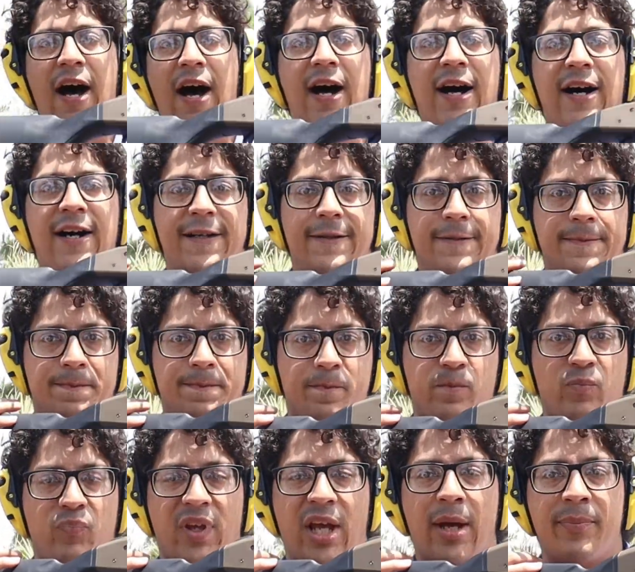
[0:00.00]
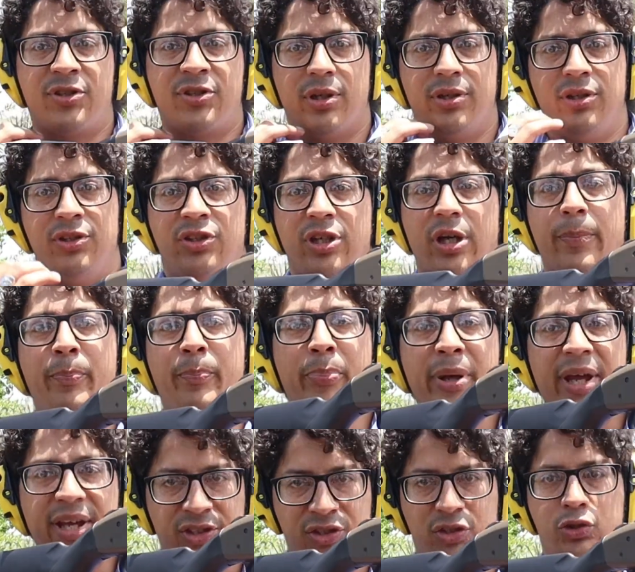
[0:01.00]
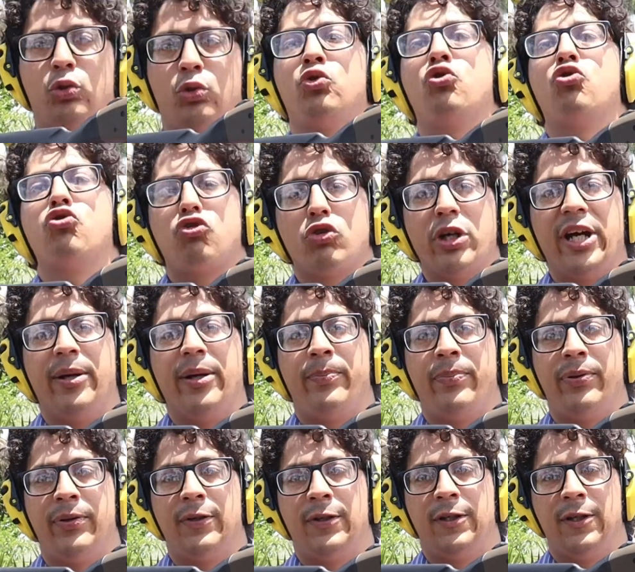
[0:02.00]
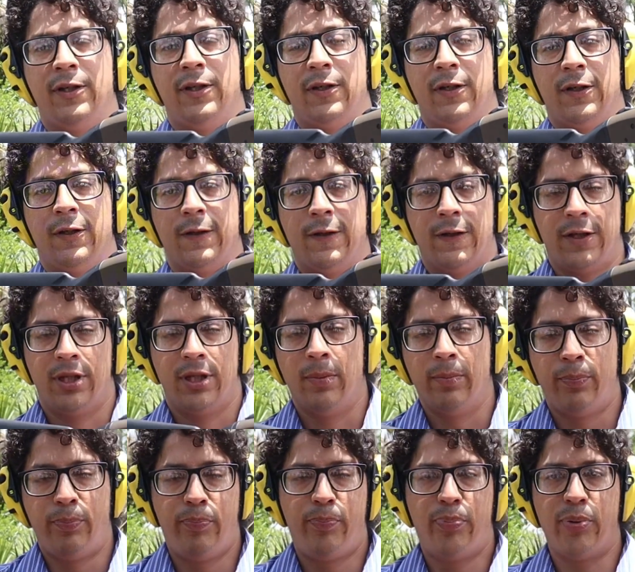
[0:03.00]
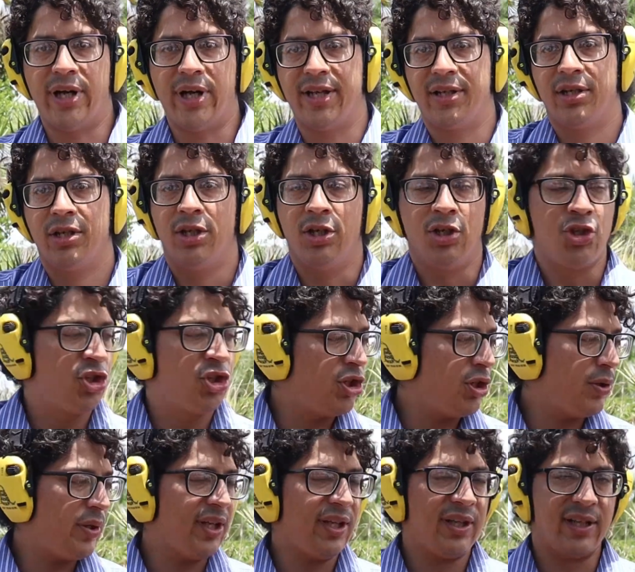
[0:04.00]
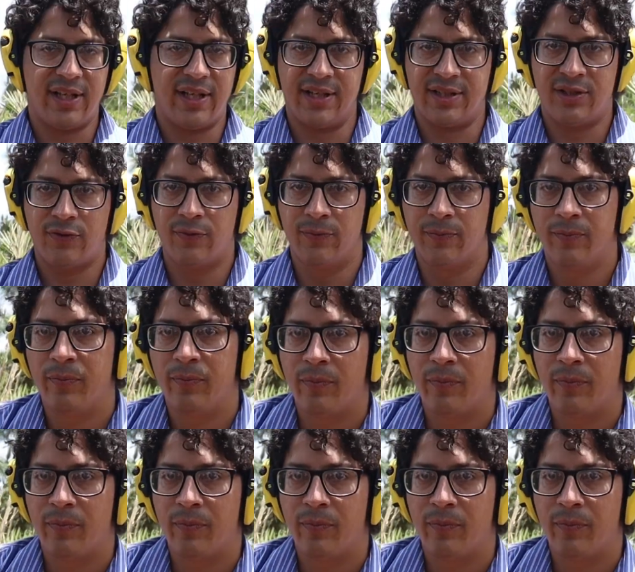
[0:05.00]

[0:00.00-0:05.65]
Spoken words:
I'm so used to a pistol grip. But shooting this,